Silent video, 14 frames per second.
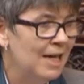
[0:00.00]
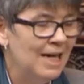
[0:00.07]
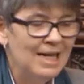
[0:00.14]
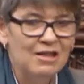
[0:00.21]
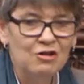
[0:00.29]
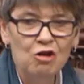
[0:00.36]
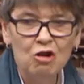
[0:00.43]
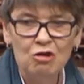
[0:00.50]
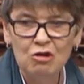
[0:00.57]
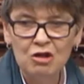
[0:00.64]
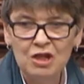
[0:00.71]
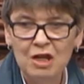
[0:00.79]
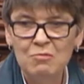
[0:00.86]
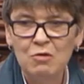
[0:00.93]
is
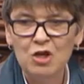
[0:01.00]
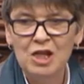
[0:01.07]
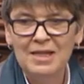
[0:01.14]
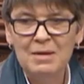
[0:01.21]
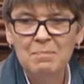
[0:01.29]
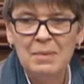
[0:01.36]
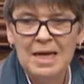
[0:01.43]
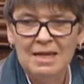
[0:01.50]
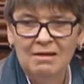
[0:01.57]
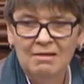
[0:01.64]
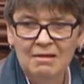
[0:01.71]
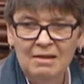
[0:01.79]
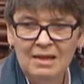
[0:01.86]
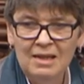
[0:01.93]
not so much in the
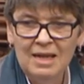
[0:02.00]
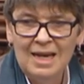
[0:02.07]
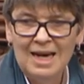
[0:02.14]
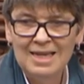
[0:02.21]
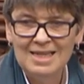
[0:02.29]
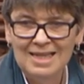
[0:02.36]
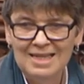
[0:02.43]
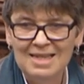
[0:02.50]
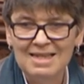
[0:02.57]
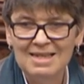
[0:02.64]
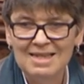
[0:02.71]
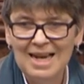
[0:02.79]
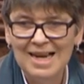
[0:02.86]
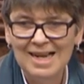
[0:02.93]
bill as in
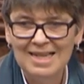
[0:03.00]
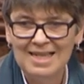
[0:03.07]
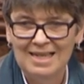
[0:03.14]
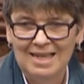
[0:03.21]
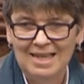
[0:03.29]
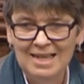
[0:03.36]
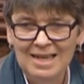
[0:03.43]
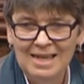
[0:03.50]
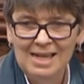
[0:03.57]
society,